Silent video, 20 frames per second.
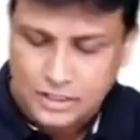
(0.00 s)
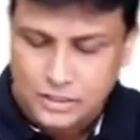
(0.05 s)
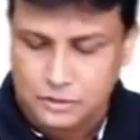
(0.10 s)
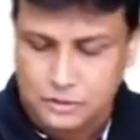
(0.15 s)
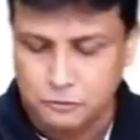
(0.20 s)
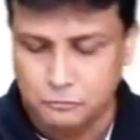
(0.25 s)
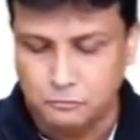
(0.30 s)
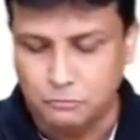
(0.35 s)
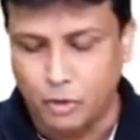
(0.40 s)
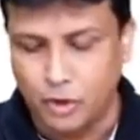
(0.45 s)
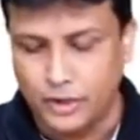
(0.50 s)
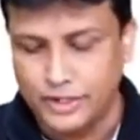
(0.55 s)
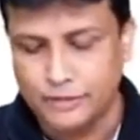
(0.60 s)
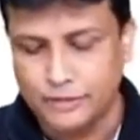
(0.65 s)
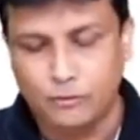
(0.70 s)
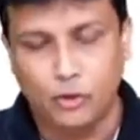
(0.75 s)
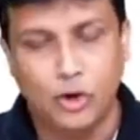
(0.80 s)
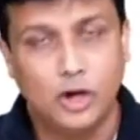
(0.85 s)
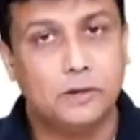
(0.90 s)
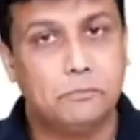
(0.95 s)
So
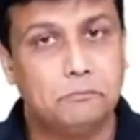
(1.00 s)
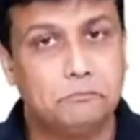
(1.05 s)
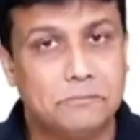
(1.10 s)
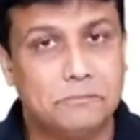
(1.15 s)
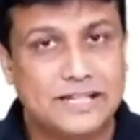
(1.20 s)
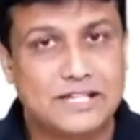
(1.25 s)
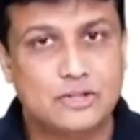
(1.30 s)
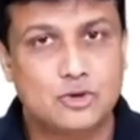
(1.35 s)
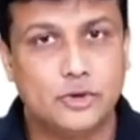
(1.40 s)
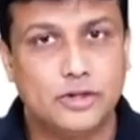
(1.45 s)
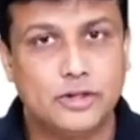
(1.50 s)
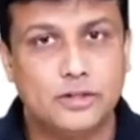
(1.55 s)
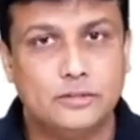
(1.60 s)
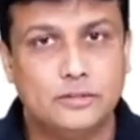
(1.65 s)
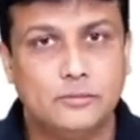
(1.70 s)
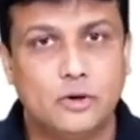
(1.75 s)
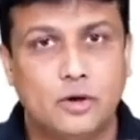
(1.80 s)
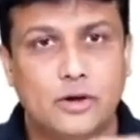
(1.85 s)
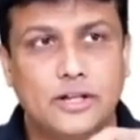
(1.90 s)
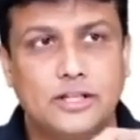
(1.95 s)
body wall
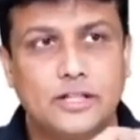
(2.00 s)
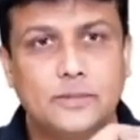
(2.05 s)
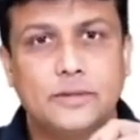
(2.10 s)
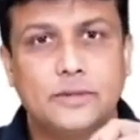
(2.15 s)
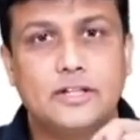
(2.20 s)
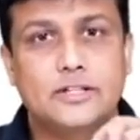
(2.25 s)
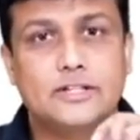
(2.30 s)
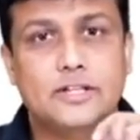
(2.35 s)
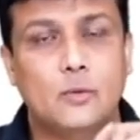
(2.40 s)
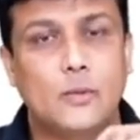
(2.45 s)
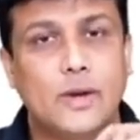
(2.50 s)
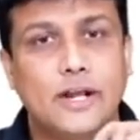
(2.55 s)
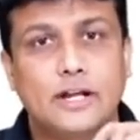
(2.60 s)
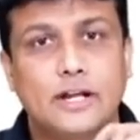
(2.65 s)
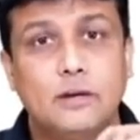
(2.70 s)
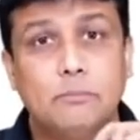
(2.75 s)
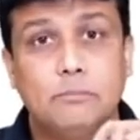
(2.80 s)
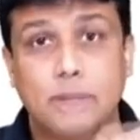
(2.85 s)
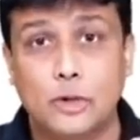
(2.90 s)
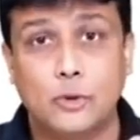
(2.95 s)
mesoderm or nothing but the
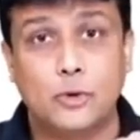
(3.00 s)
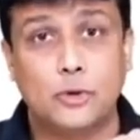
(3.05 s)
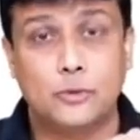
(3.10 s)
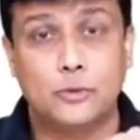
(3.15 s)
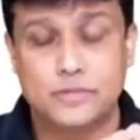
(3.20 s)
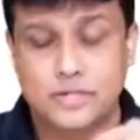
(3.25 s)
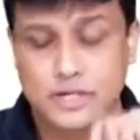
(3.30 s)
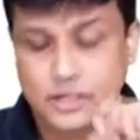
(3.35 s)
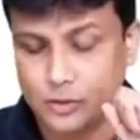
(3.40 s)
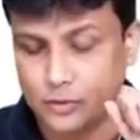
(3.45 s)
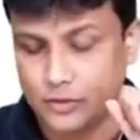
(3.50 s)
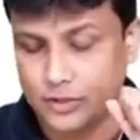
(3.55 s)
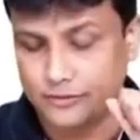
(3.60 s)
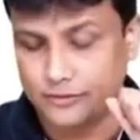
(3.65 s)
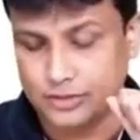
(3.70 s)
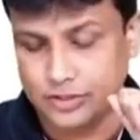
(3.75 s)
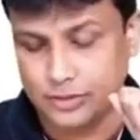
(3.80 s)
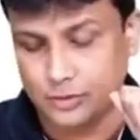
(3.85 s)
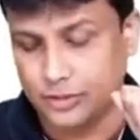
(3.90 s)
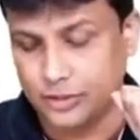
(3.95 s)
cervical myotomes are the one
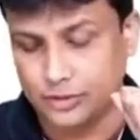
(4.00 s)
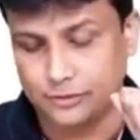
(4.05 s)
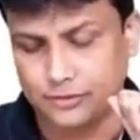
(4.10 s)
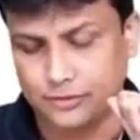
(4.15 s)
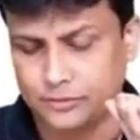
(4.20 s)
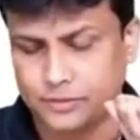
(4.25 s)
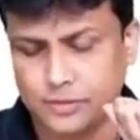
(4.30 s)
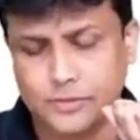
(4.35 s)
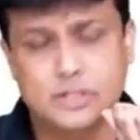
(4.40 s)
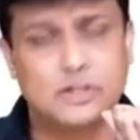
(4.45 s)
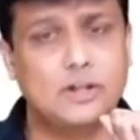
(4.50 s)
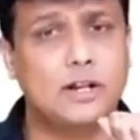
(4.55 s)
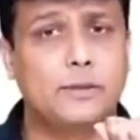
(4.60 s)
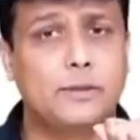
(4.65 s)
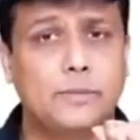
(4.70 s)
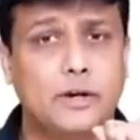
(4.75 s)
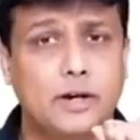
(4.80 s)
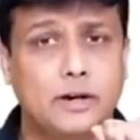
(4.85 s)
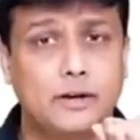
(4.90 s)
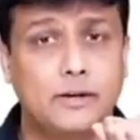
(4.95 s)
which are going to form the muscular
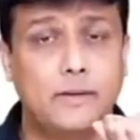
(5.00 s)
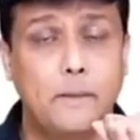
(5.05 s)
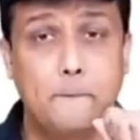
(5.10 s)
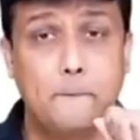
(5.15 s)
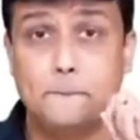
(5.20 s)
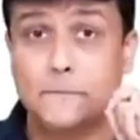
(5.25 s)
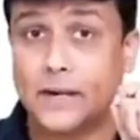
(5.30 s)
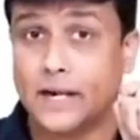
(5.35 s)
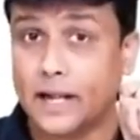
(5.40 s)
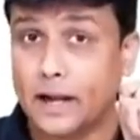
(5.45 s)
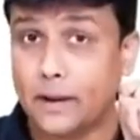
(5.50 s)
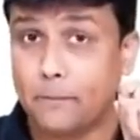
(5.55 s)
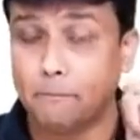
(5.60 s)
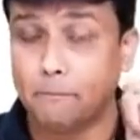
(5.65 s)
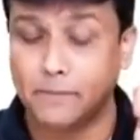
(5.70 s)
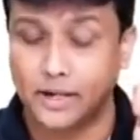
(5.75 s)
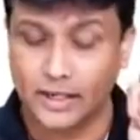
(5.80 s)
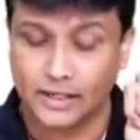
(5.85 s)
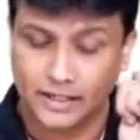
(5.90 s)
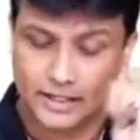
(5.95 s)
part. But
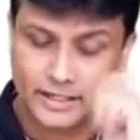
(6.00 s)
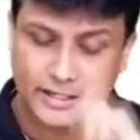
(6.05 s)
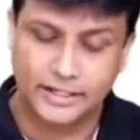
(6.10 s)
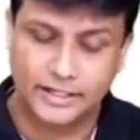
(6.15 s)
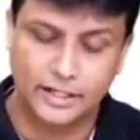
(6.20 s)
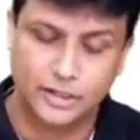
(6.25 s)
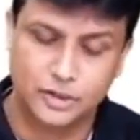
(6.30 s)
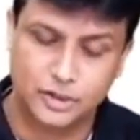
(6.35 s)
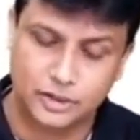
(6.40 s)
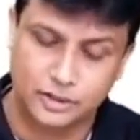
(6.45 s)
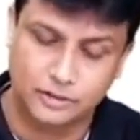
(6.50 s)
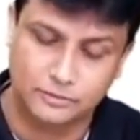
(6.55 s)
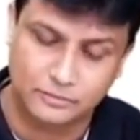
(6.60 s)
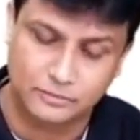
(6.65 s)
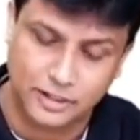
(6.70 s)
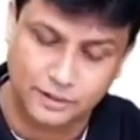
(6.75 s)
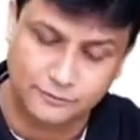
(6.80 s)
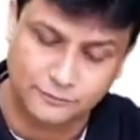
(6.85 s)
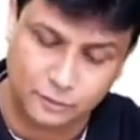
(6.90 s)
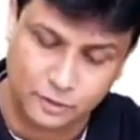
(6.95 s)
my intention,
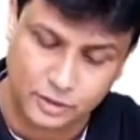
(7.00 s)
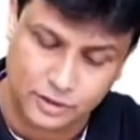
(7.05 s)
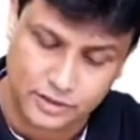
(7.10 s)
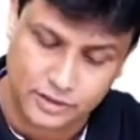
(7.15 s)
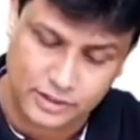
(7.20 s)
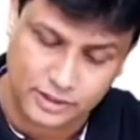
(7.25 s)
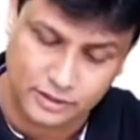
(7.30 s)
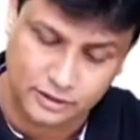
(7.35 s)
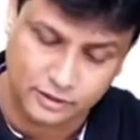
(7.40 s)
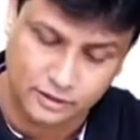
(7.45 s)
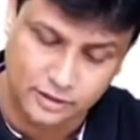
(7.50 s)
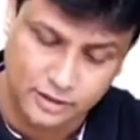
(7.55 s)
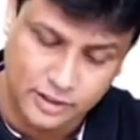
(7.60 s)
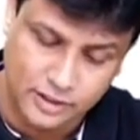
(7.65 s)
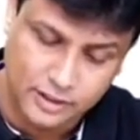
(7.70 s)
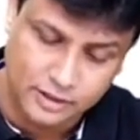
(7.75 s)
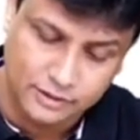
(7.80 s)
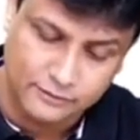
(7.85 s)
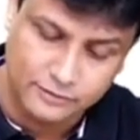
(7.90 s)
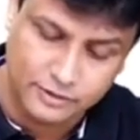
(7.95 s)
my focus here
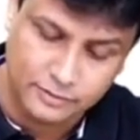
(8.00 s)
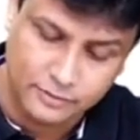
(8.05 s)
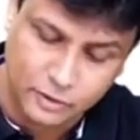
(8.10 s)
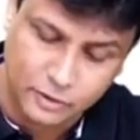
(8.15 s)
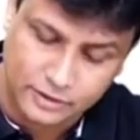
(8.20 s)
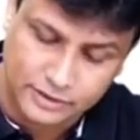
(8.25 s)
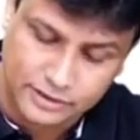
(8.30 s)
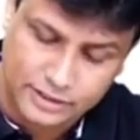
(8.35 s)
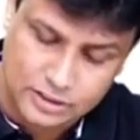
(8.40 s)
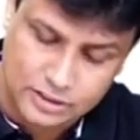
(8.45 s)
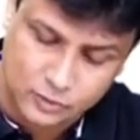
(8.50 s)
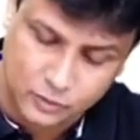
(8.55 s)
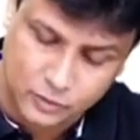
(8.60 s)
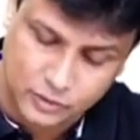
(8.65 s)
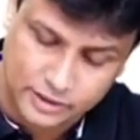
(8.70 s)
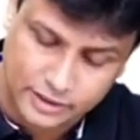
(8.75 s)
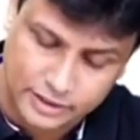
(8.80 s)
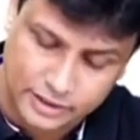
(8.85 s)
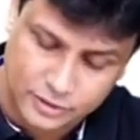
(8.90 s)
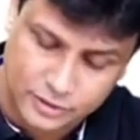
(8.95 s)
will be on this
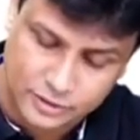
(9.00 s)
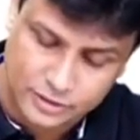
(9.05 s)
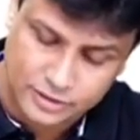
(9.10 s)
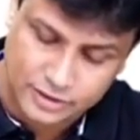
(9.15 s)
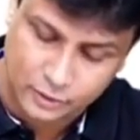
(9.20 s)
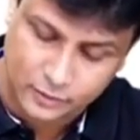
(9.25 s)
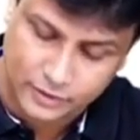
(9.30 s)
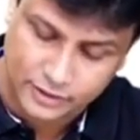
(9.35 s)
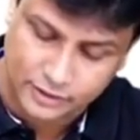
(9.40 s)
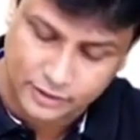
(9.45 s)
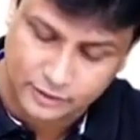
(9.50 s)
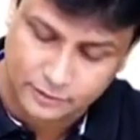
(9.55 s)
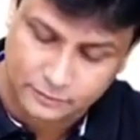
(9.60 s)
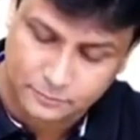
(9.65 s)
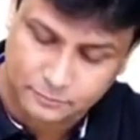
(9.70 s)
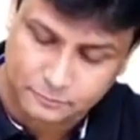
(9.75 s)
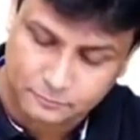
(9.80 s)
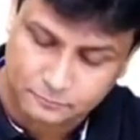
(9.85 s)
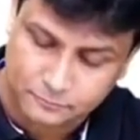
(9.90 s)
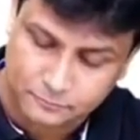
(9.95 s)
word, that is your cervical.
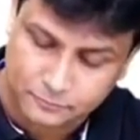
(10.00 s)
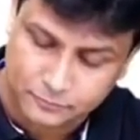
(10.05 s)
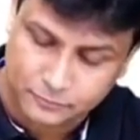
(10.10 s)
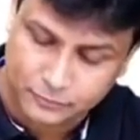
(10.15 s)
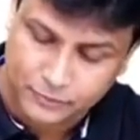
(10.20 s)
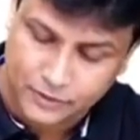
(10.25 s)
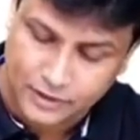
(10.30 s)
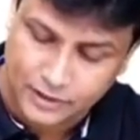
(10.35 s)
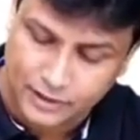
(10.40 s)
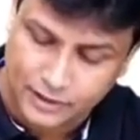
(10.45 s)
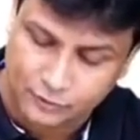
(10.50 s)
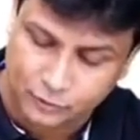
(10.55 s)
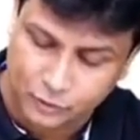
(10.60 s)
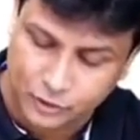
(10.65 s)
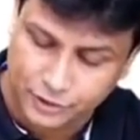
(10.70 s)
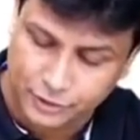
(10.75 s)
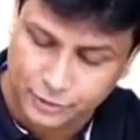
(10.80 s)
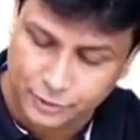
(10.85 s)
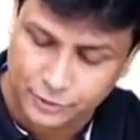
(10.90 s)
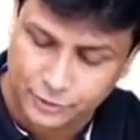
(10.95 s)
I
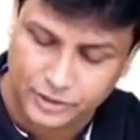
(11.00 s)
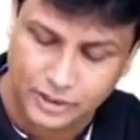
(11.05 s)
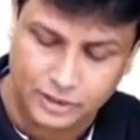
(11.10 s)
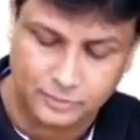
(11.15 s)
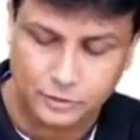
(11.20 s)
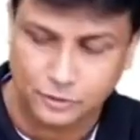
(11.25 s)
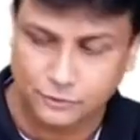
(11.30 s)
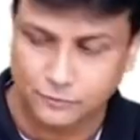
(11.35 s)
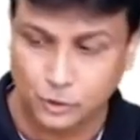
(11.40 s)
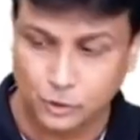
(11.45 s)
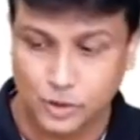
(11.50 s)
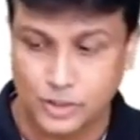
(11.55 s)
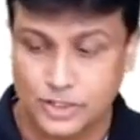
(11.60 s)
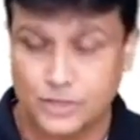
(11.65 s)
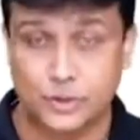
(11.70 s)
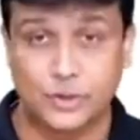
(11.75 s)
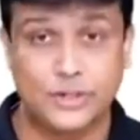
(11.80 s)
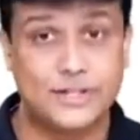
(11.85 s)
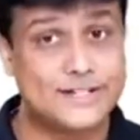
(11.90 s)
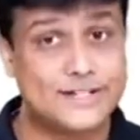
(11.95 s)
want you to keep your
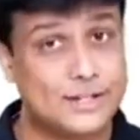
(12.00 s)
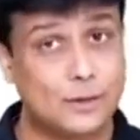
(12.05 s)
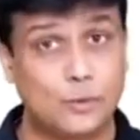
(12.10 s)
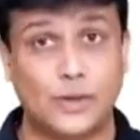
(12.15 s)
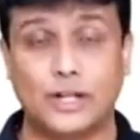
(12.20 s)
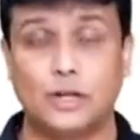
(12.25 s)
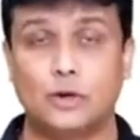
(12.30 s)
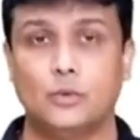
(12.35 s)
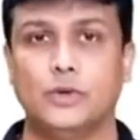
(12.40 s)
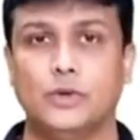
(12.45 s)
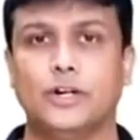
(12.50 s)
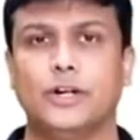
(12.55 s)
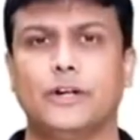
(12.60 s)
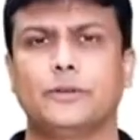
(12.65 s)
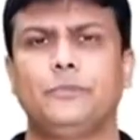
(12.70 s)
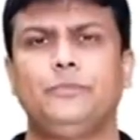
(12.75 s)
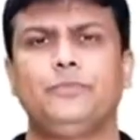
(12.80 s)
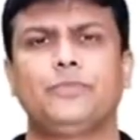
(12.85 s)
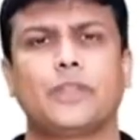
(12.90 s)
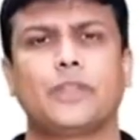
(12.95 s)
focus on cervical word.
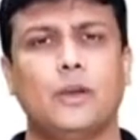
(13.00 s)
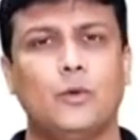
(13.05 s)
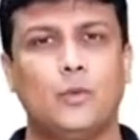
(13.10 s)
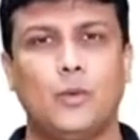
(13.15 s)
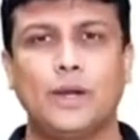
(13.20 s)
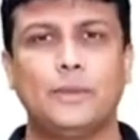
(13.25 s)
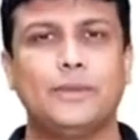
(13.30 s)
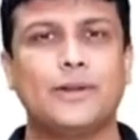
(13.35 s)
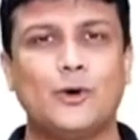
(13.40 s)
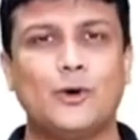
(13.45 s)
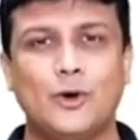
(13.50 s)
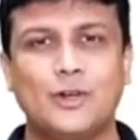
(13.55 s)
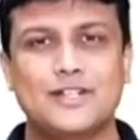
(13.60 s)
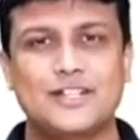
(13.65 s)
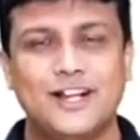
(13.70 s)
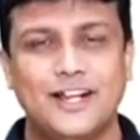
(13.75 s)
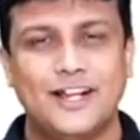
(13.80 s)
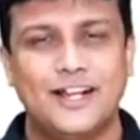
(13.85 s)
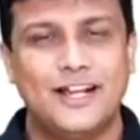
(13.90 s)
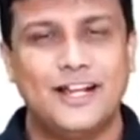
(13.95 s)
Why? Because